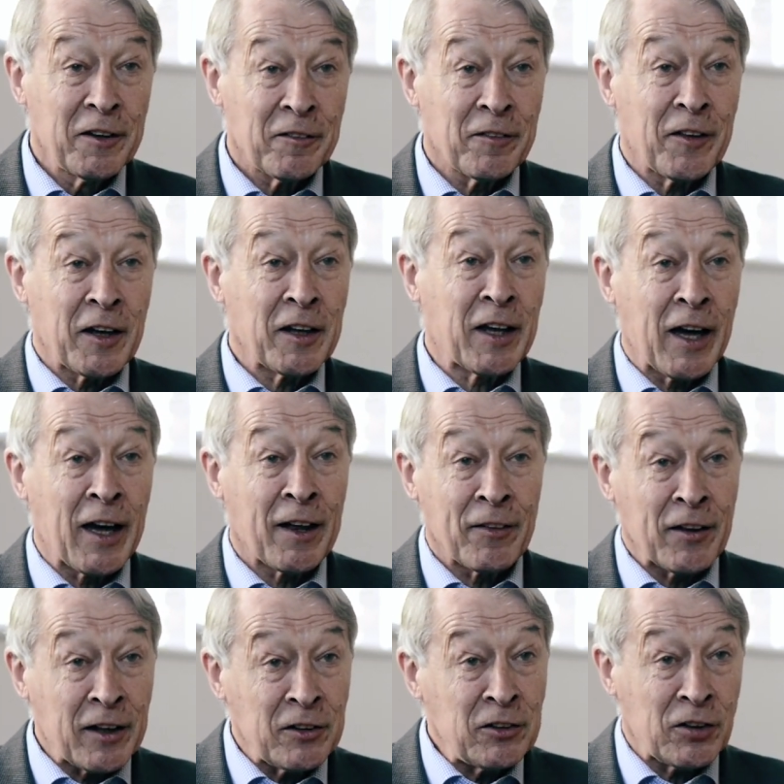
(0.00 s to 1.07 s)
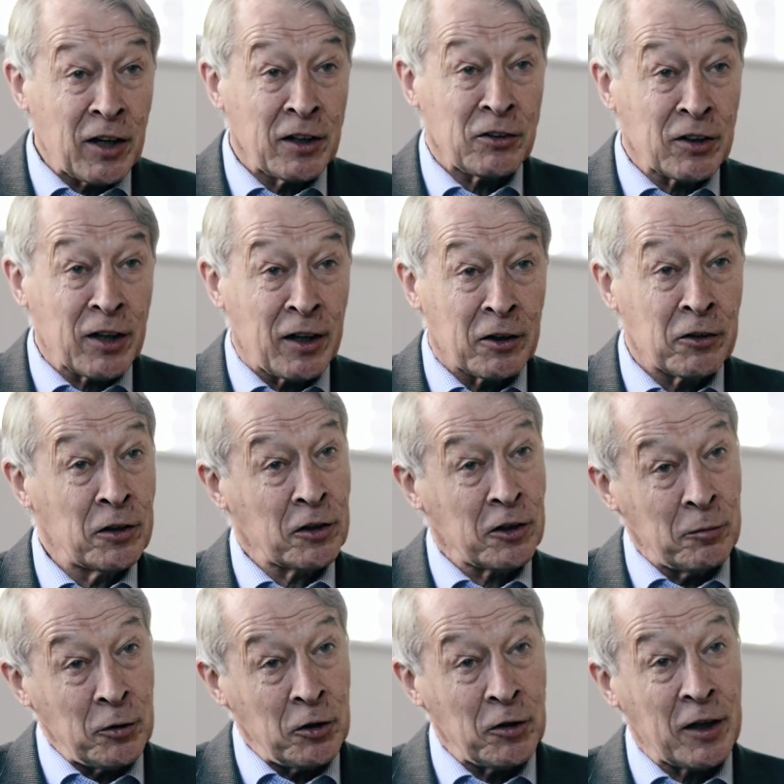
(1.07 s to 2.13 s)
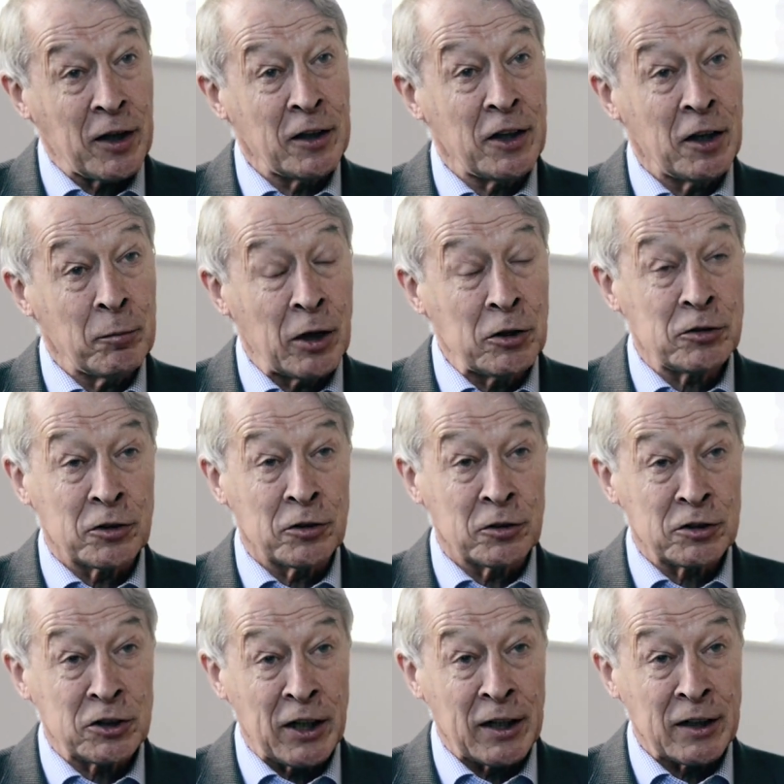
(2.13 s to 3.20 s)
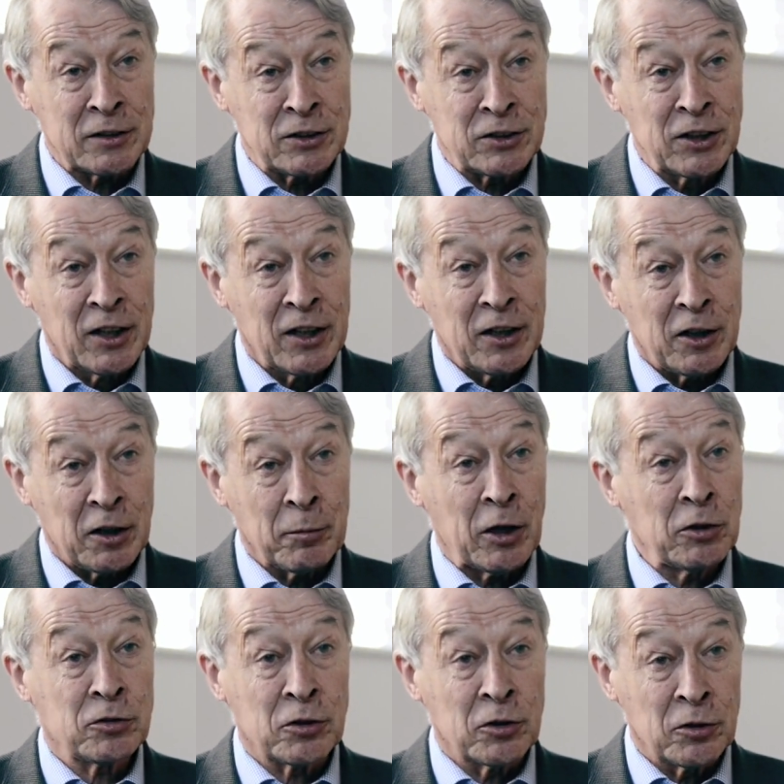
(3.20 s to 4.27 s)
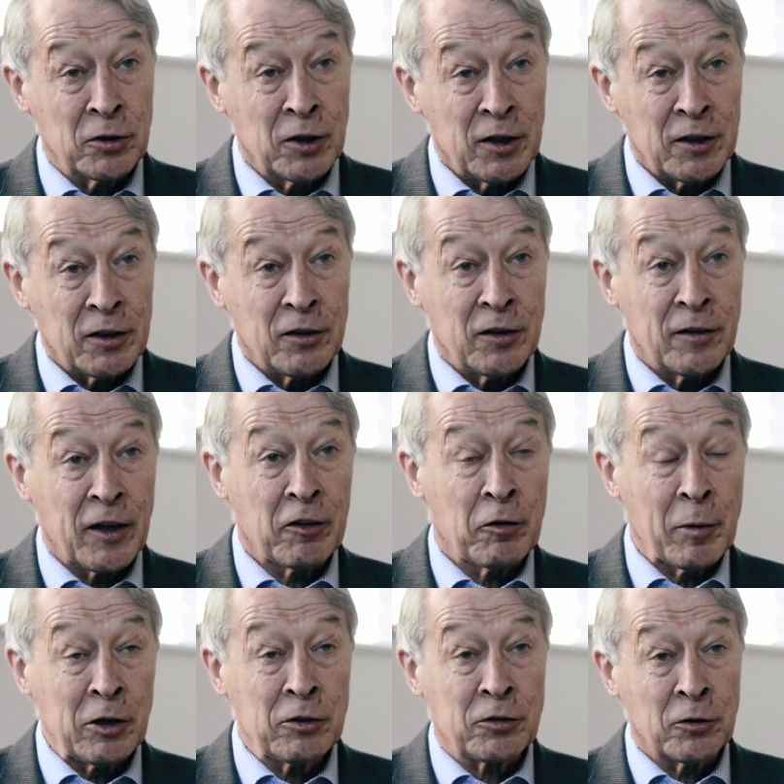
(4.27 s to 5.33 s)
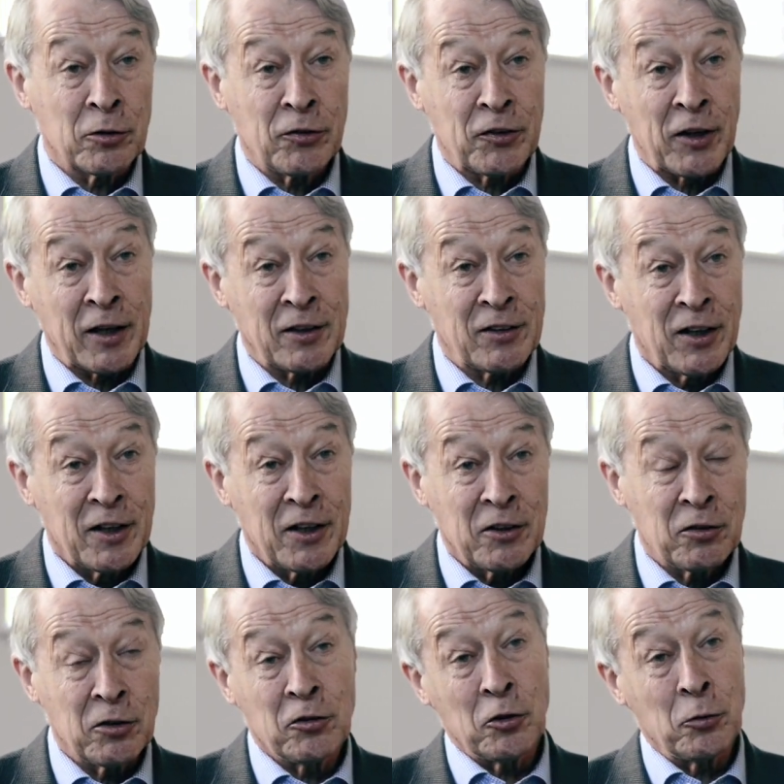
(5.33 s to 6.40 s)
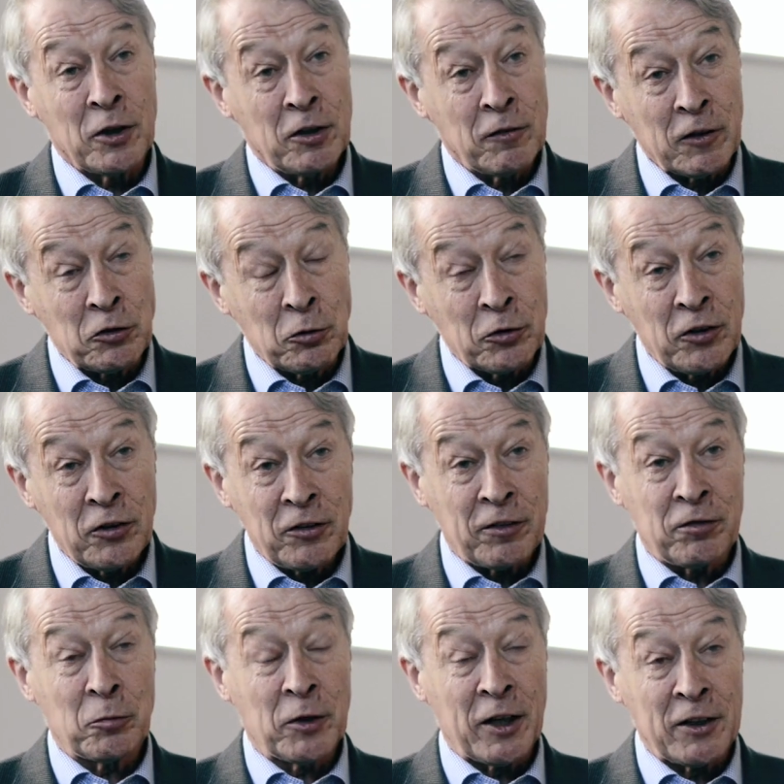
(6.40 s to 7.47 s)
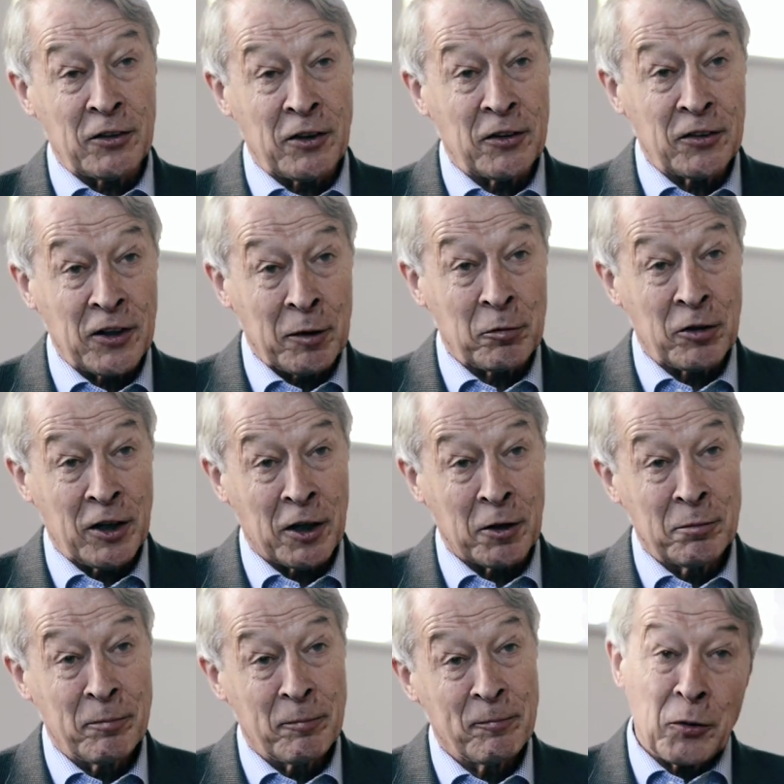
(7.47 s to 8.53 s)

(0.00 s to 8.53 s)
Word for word: And they can. They can change colour and communicate emotional change, emotional, their emotional state to two individuals in different ways at the same time.